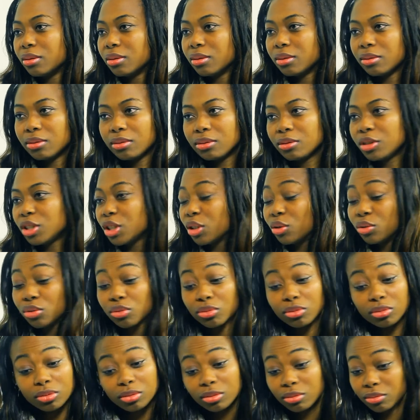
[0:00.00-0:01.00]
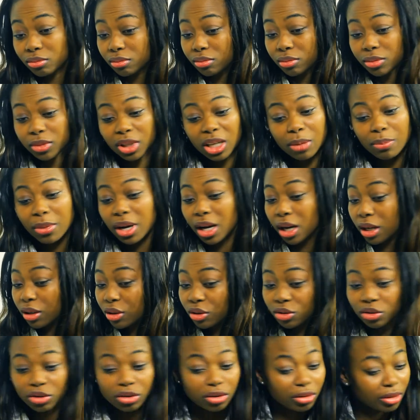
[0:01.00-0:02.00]
Back home, in my
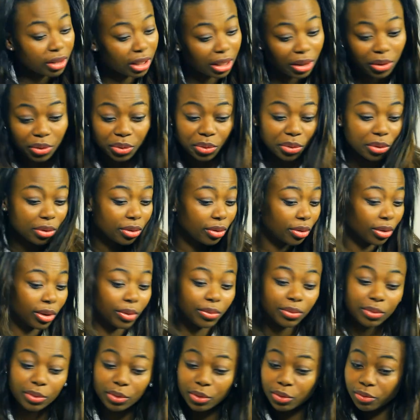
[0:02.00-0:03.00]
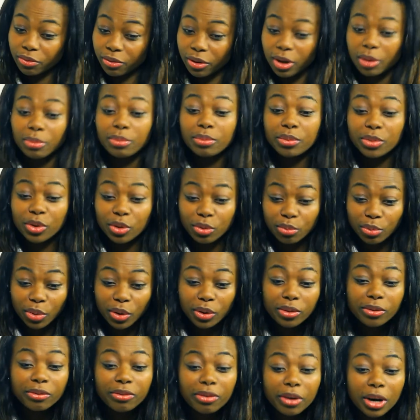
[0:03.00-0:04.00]
religion, it's like that. A
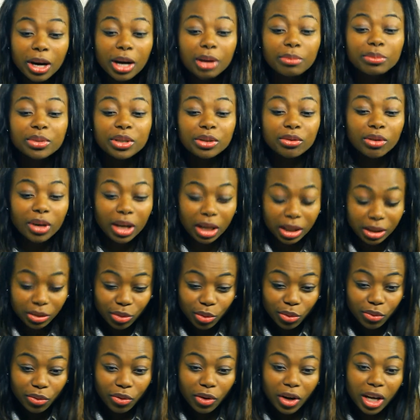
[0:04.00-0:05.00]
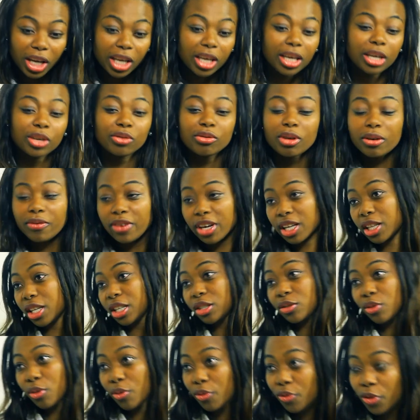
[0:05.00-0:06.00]
woman must, a good woman has to do the
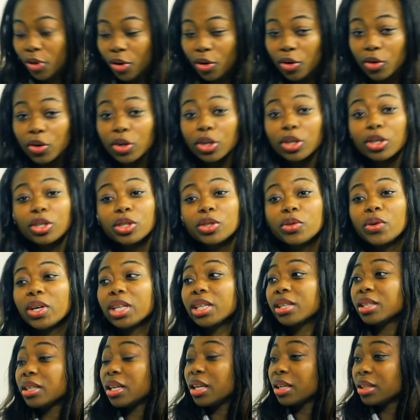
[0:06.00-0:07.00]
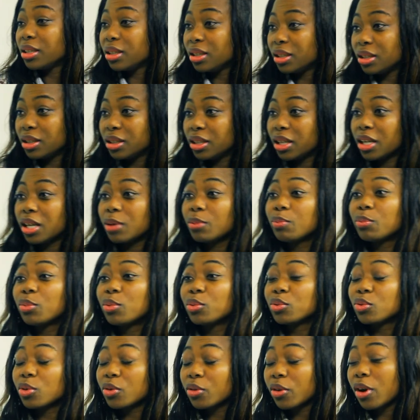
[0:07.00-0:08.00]
household, has to have
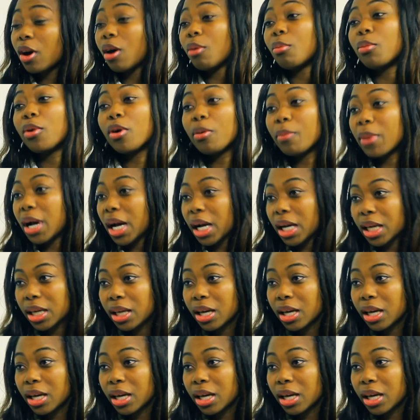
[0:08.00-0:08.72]
children, and must be